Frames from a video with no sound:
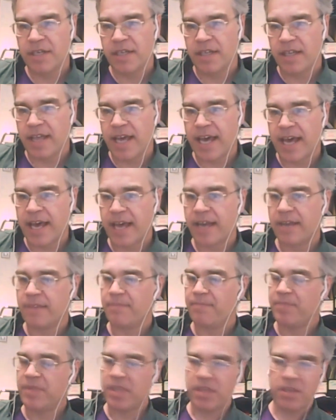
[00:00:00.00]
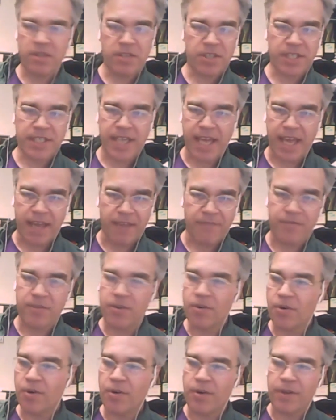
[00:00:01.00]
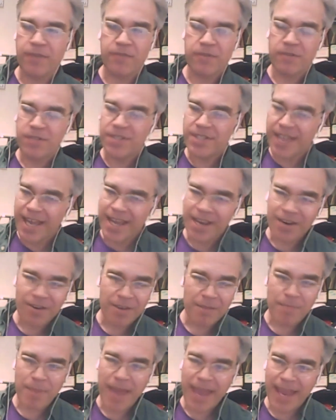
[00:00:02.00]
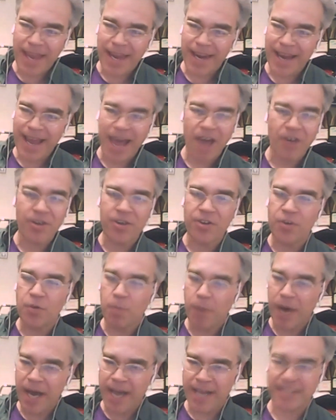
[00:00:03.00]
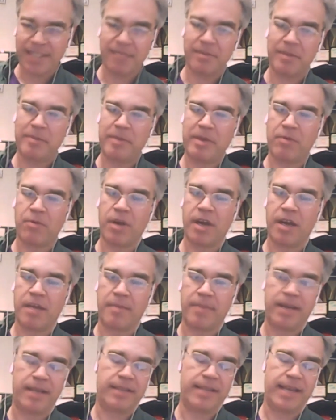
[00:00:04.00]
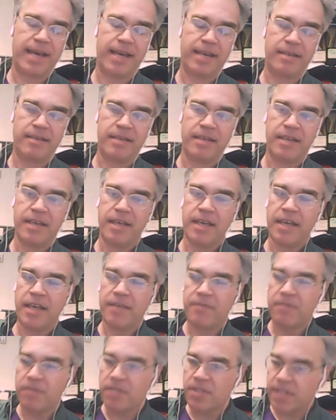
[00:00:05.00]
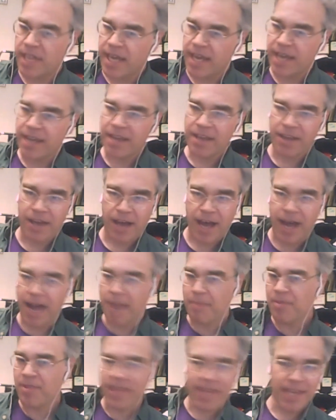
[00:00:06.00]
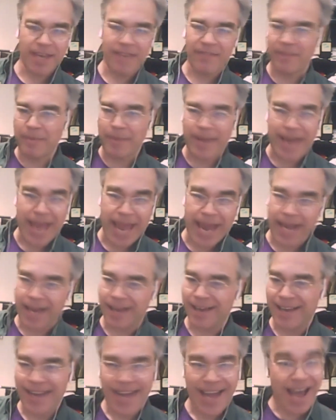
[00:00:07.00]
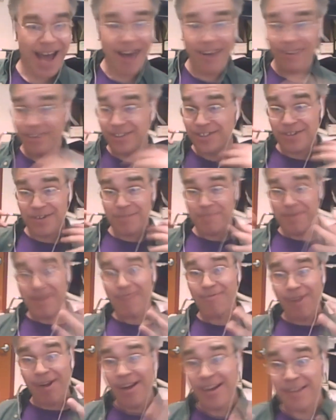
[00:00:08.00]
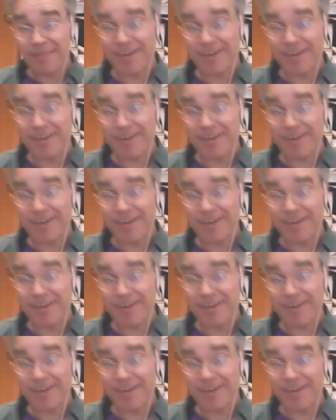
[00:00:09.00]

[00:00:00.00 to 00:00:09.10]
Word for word: that you just can't, if you if you say you're in pain how could you possibly be wrong about that if you say, I'm thinking of a banana, how could you be wrong